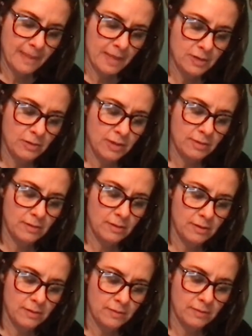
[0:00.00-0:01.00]
And you
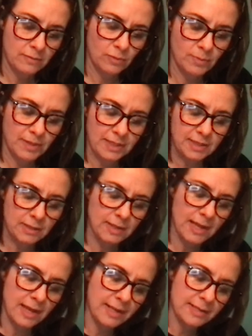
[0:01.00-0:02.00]
can repeat the
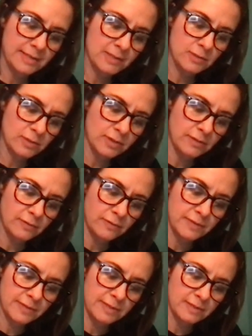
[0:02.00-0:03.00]
lines sort of
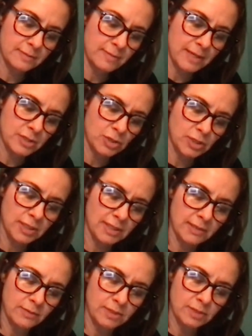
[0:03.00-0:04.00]

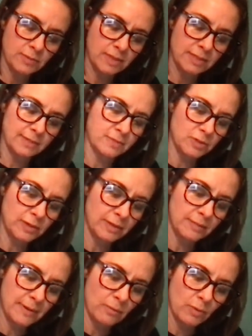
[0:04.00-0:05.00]
symmetrically, which means I'm doing
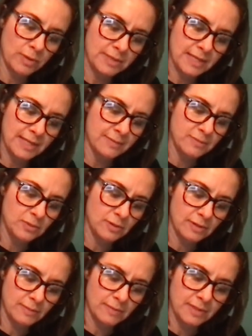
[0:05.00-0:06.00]
them on one side, I'm
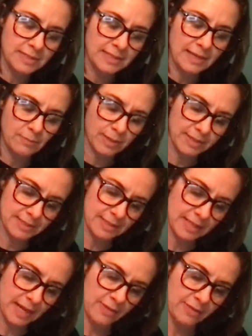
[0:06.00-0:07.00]
doing them in the same place on
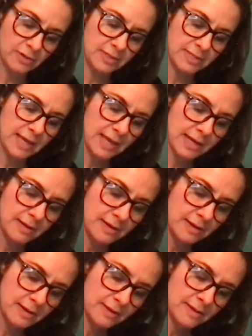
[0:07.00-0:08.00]
the other side
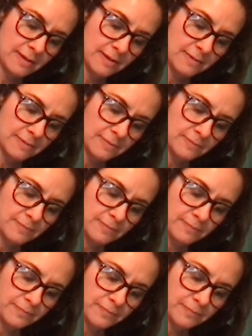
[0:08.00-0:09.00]

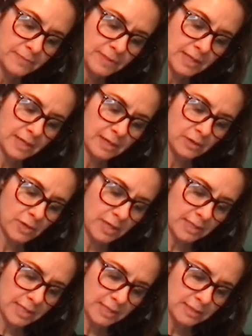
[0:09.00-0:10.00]
to kind of
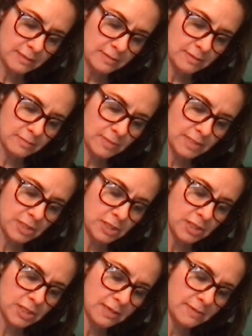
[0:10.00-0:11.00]
create that
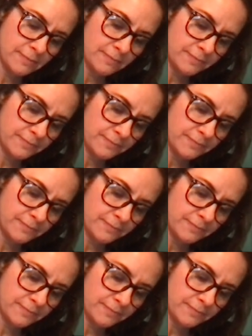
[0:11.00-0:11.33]
dimension.